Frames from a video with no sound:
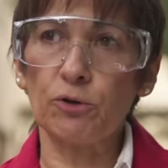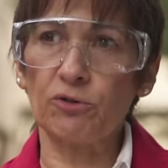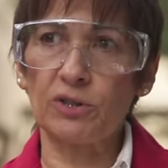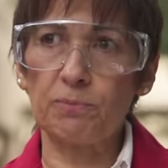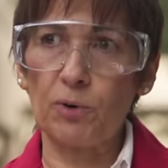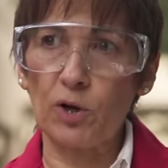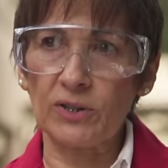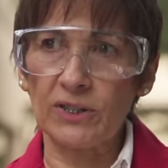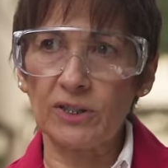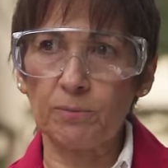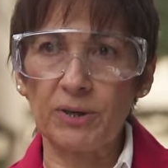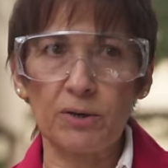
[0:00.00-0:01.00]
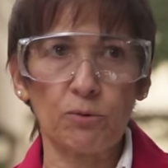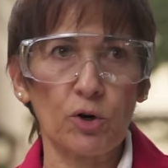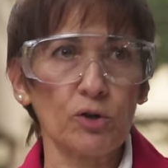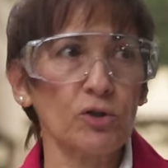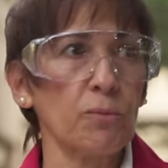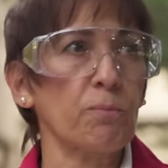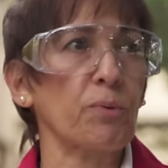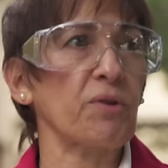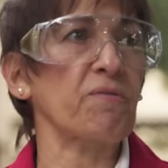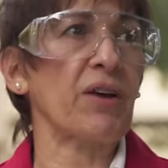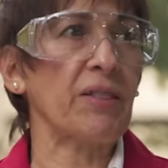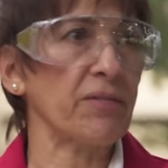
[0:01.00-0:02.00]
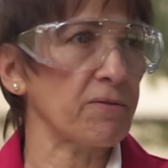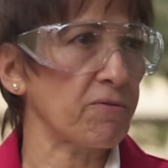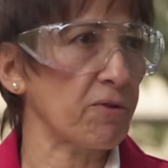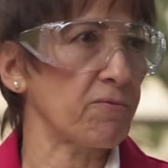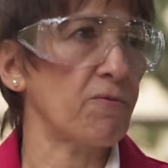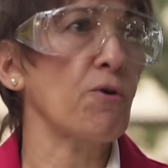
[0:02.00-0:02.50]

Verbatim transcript: those deposits, but it will also prevent them from